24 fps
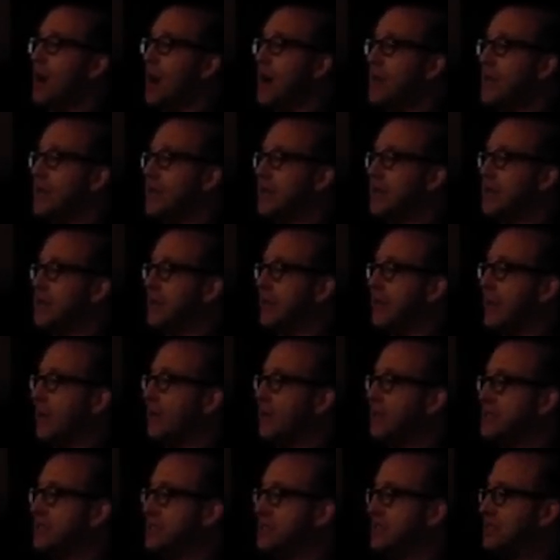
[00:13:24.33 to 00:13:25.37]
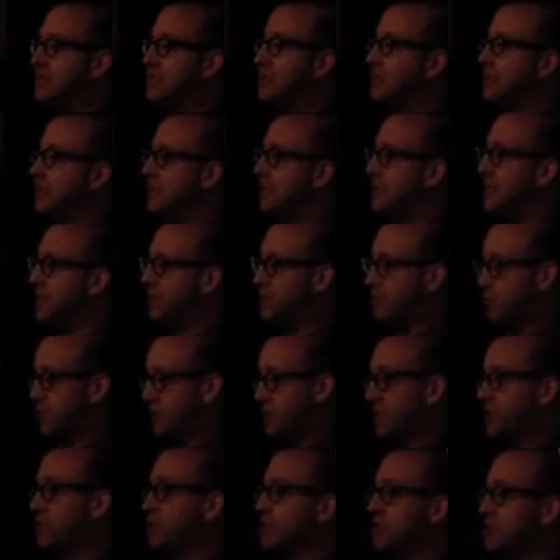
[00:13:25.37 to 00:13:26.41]
but it was,
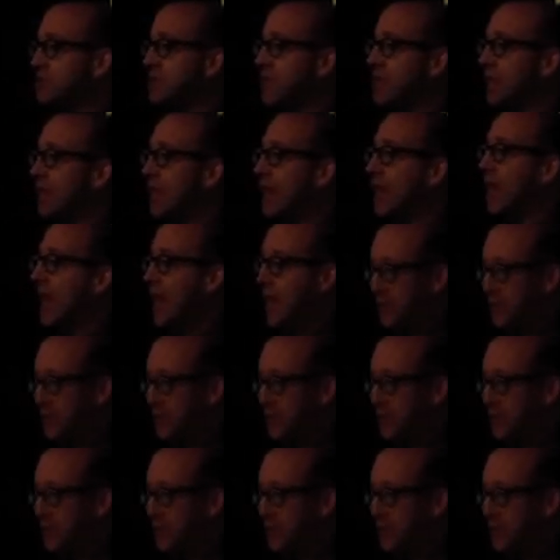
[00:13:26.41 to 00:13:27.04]
this was interesting.